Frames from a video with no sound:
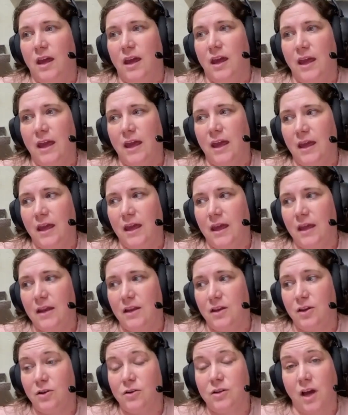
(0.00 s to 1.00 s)
and
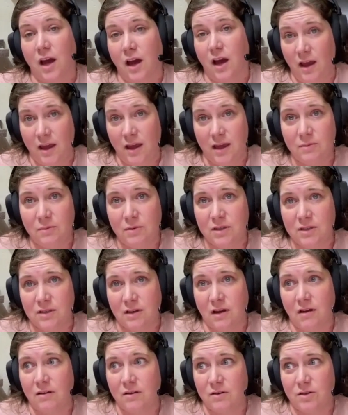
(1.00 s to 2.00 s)
your time is
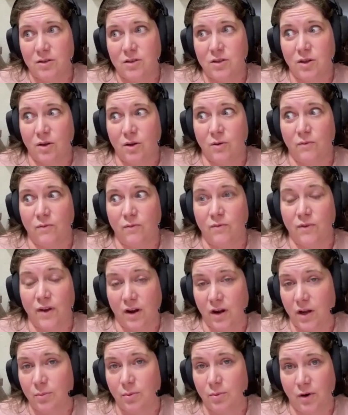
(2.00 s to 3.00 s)
also
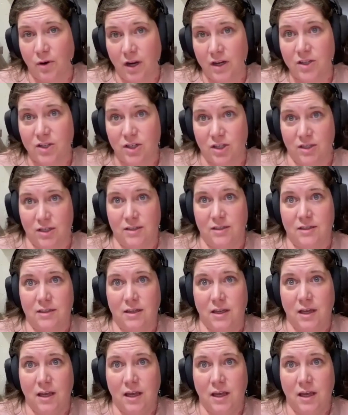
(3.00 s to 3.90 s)
very precious.